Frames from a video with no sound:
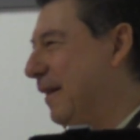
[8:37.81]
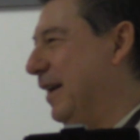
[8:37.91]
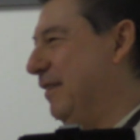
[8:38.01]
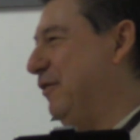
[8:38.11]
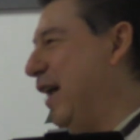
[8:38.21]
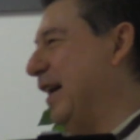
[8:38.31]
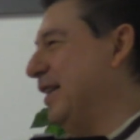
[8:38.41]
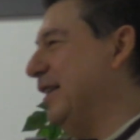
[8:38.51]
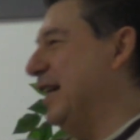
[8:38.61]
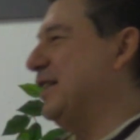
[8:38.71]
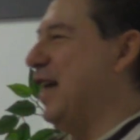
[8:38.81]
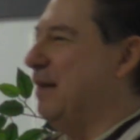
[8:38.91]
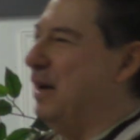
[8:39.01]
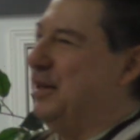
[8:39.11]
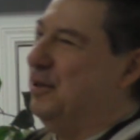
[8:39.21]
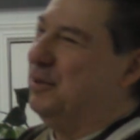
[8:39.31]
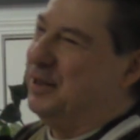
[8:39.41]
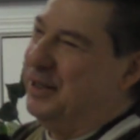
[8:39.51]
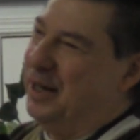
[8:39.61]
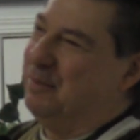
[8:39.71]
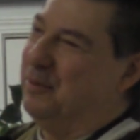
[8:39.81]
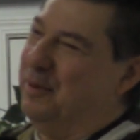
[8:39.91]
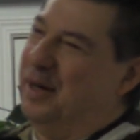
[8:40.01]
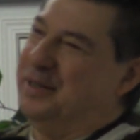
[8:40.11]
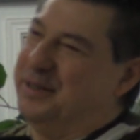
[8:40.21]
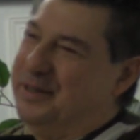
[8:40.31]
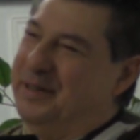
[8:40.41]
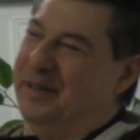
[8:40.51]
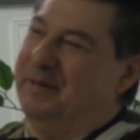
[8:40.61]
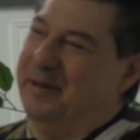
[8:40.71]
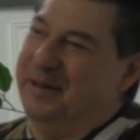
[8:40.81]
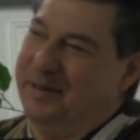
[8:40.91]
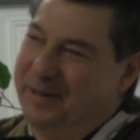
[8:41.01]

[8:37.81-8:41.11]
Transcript: In fact, the last time I knew what the number was, uh,